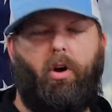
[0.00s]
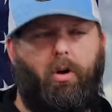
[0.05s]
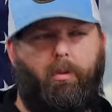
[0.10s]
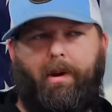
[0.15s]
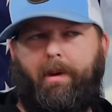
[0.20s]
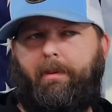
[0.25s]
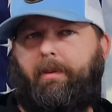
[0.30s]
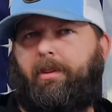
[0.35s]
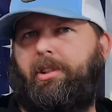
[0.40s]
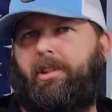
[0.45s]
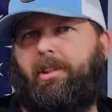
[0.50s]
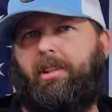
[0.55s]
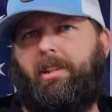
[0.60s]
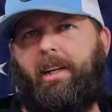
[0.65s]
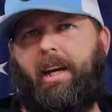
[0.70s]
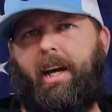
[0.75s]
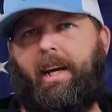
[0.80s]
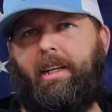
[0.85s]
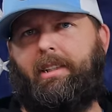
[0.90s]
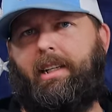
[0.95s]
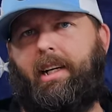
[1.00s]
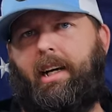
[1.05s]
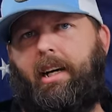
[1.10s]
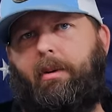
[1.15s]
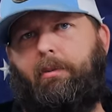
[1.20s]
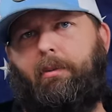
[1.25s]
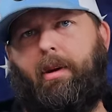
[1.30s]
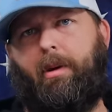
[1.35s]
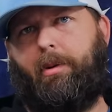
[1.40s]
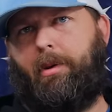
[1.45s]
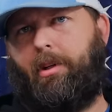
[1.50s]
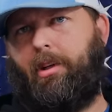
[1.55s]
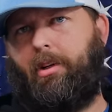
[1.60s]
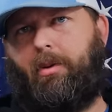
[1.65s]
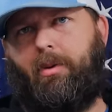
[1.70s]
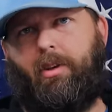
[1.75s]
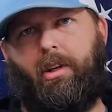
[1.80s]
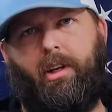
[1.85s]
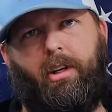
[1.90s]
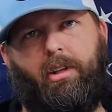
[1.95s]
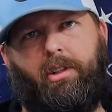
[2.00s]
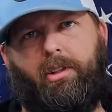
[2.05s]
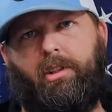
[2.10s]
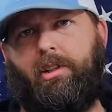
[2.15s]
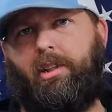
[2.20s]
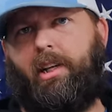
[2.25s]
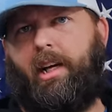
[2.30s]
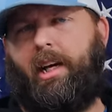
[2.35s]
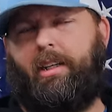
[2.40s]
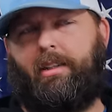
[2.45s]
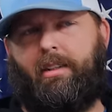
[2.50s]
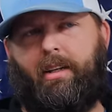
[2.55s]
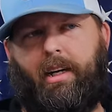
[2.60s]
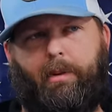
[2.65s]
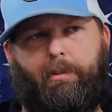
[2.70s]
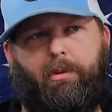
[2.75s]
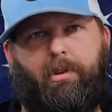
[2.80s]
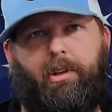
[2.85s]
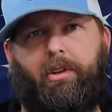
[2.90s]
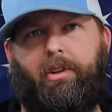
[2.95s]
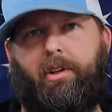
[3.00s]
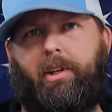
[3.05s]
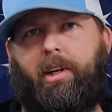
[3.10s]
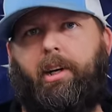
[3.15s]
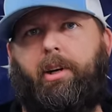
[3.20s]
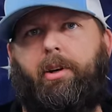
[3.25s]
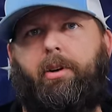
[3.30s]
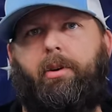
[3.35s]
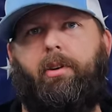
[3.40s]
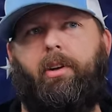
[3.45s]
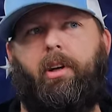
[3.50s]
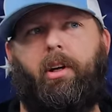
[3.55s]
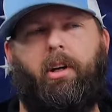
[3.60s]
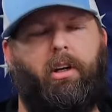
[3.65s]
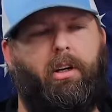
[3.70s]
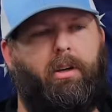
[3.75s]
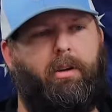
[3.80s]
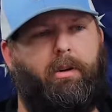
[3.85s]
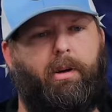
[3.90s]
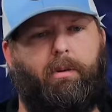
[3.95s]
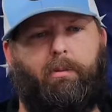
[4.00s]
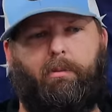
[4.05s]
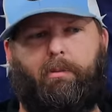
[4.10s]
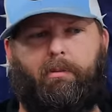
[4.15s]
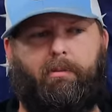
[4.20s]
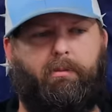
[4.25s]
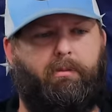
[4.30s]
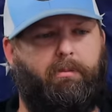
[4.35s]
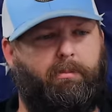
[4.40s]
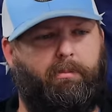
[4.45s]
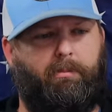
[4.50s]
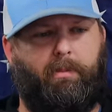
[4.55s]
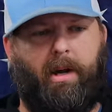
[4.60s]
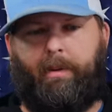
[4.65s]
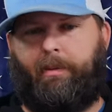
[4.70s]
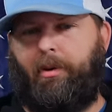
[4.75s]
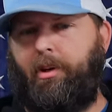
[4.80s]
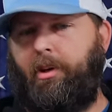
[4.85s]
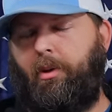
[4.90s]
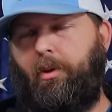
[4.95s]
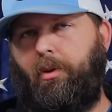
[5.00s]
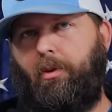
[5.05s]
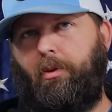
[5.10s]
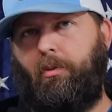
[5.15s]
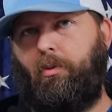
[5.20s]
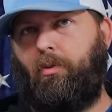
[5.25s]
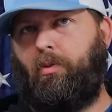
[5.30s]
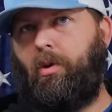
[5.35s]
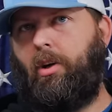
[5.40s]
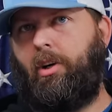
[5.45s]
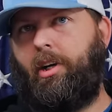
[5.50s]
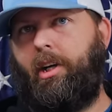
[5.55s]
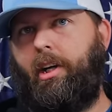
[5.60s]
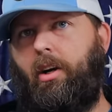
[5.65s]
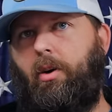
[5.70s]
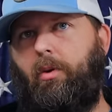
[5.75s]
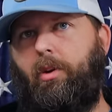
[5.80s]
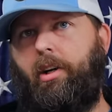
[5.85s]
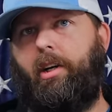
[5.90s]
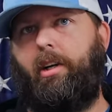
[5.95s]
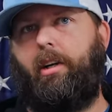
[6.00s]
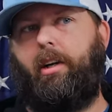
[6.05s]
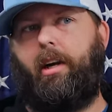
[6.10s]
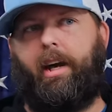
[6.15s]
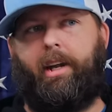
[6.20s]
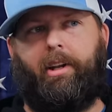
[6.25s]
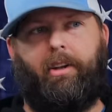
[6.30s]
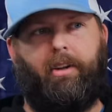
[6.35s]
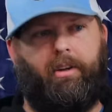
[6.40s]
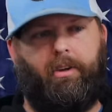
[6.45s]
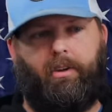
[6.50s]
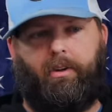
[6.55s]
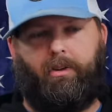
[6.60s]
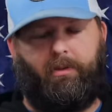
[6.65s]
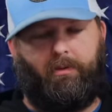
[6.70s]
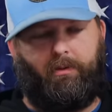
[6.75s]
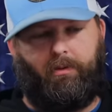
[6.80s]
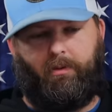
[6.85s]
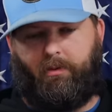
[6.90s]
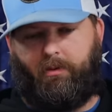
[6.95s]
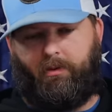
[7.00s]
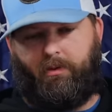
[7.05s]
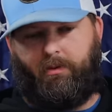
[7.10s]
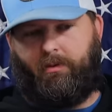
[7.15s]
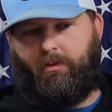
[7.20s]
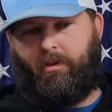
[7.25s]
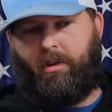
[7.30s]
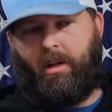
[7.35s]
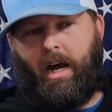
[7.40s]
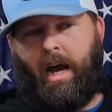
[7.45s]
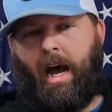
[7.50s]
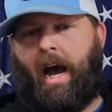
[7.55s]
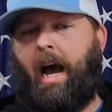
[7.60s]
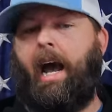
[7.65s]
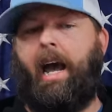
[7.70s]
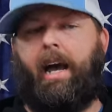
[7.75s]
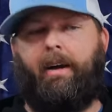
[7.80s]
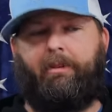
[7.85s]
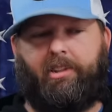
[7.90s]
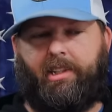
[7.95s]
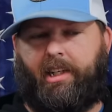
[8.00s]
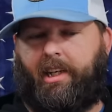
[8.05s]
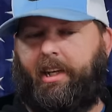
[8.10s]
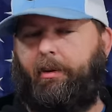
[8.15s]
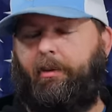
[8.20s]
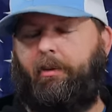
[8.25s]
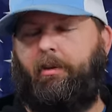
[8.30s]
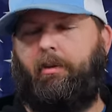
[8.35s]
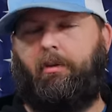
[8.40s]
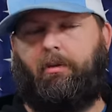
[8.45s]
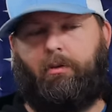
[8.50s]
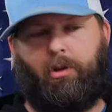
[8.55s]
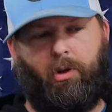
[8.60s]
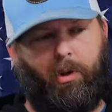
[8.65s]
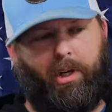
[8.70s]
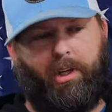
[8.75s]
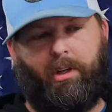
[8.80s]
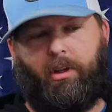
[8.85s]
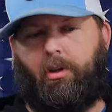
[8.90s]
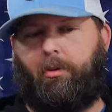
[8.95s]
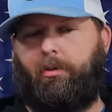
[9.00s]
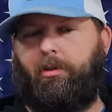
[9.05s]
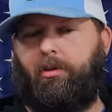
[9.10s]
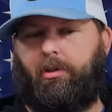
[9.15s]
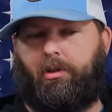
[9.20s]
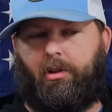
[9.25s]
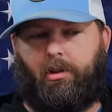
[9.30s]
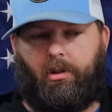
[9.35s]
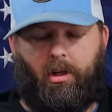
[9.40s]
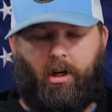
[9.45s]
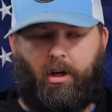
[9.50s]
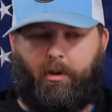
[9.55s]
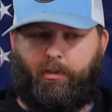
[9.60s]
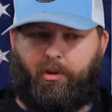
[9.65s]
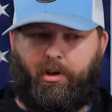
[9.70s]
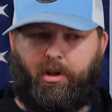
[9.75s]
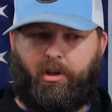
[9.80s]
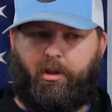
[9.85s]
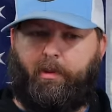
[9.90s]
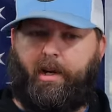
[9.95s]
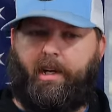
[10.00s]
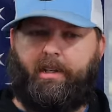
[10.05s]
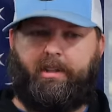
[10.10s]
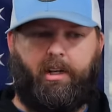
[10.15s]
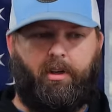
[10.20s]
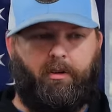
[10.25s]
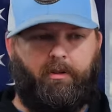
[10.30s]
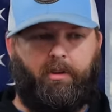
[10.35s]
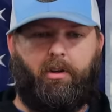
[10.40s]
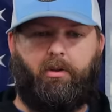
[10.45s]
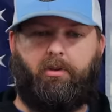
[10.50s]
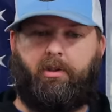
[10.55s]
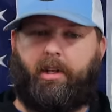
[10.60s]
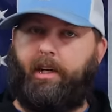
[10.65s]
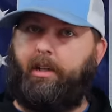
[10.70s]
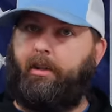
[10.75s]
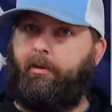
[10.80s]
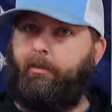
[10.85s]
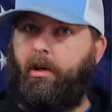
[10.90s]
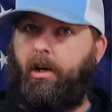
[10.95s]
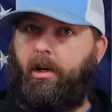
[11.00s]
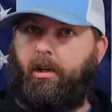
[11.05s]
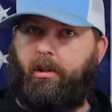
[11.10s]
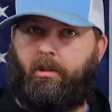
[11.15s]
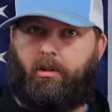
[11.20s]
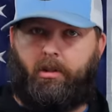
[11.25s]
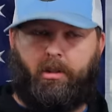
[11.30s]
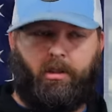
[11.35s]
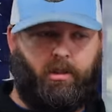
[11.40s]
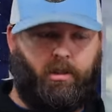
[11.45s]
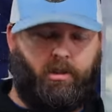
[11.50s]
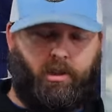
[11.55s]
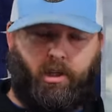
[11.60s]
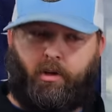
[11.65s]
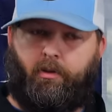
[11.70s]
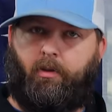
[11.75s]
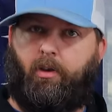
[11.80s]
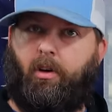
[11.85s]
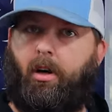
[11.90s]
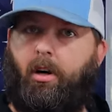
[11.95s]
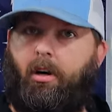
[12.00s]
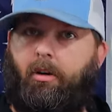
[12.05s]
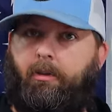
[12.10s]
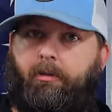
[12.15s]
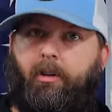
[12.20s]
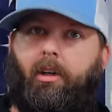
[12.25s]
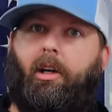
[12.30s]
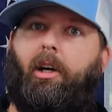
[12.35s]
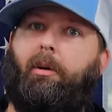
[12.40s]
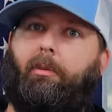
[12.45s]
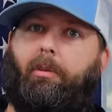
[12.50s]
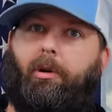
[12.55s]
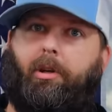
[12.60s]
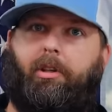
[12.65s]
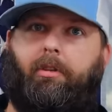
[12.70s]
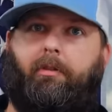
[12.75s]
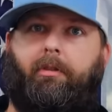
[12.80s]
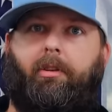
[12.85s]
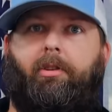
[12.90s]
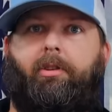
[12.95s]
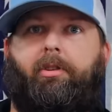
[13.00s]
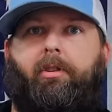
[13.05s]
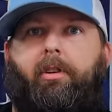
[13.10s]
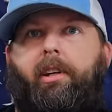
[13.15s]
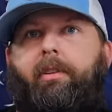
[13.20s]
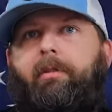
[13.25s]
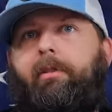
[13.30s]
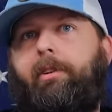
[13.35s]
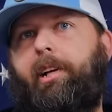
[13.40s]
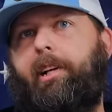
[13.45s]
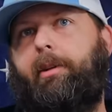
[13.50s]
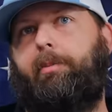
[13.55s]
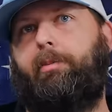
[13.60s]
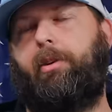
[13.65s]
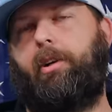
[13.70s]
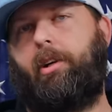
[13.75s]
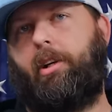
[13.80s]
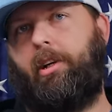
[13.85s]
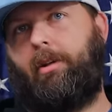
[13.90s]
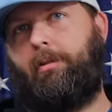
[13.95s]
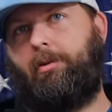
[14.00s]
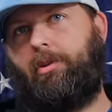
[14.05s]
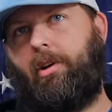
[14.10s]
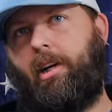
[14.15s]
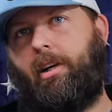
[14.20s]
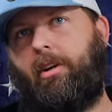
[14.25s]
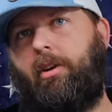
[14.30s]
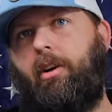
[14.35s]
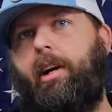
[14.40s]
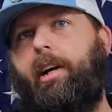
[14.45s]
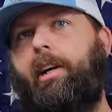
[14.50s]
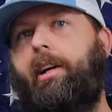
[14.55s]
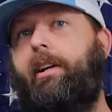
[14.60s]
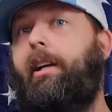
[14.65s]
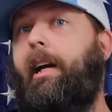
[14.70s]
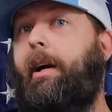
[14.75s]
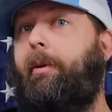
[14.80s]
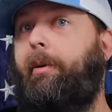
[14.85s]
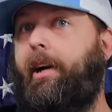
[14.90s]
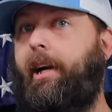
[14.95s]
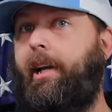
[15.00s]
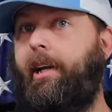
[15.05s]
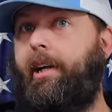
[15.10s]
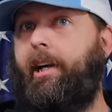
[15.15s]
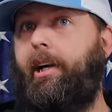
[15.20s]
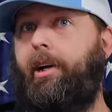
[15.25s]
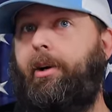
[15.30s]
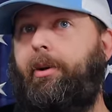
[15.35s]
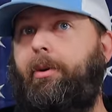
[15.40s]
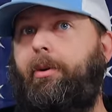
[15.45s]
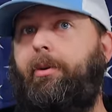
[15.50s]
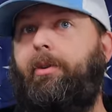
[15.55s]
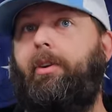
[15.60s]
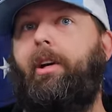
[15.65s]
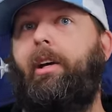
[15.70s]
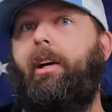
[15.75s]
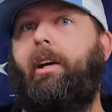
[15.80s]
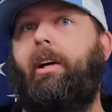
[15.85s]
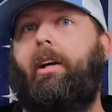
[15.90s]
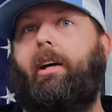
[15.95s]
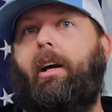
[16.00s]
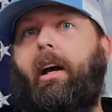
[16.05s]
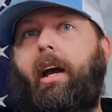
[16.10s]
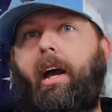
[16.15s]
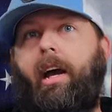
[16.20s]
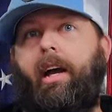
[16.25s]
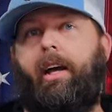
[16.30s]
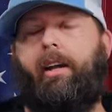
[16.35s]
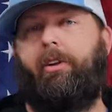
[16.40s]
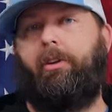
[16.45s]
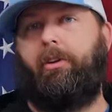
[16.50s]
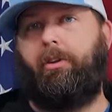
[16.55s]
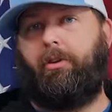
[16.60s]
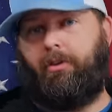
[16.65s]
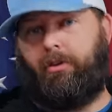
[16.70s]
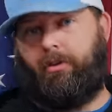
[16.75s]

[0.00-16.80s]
Or maybe it's just a gas cap. Maybe you sure. go in there, it's just a gas cap, clear the code. Maybe you're working on it and I have seen quick lubes unplug the mass airflow, take the bo- the cover off, mm-hmm. put the mm-hmm. filter in, forget to plug it up, try to crank it. Now we got a now code. Got a code right. And